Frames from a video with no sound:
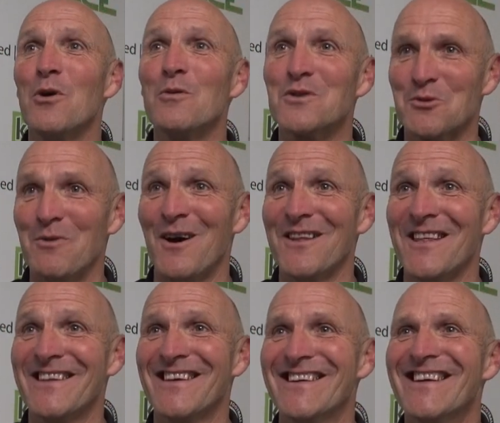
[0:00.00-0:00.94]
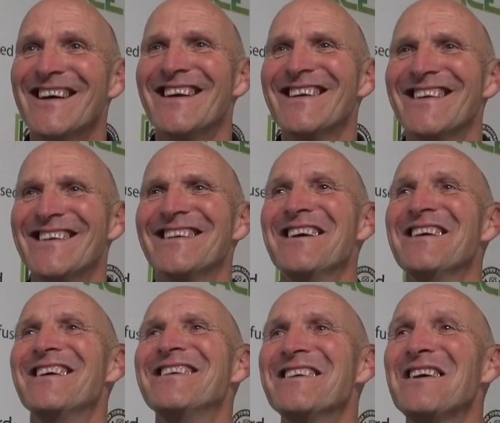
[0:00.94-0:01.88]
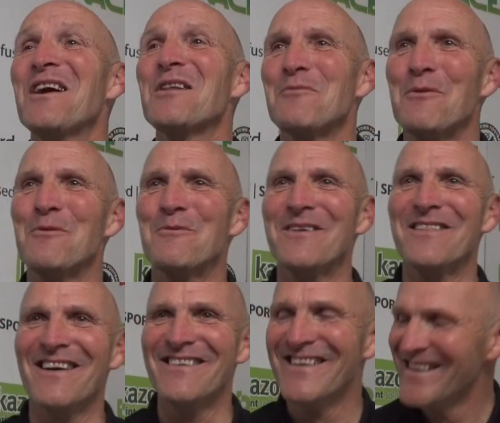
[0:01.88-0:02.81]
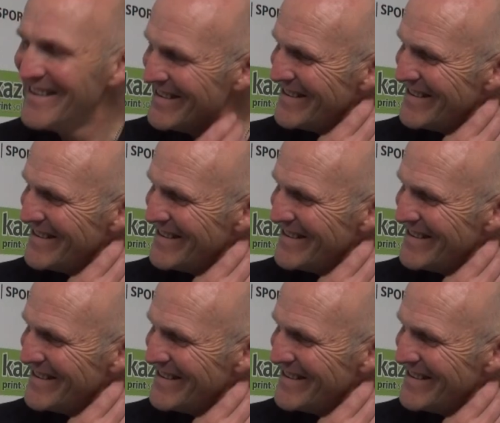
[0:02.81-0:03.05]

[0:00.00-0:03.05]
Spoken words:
I'm always smiling. Only when we win, though.